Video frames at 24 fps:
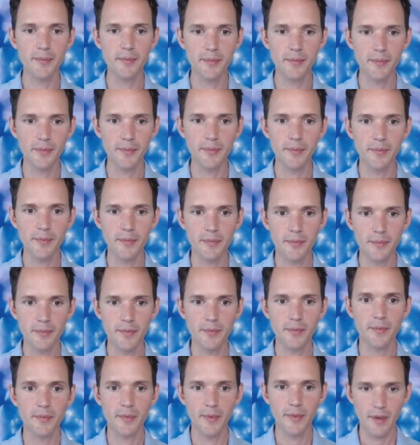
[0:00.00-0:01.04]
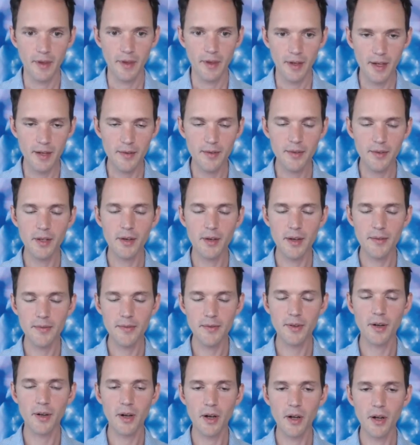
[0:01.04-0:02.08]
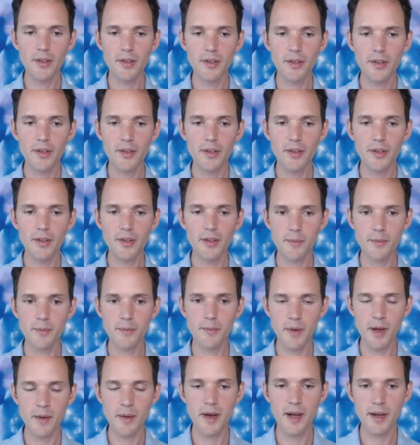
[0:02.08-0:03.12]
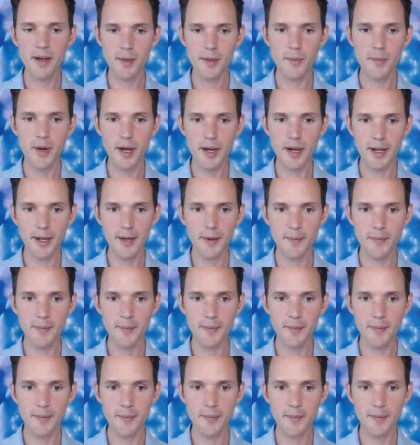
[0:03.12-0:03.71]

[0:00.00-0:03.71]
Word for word: It's okay. Even though I feel all this anger in my mind and body.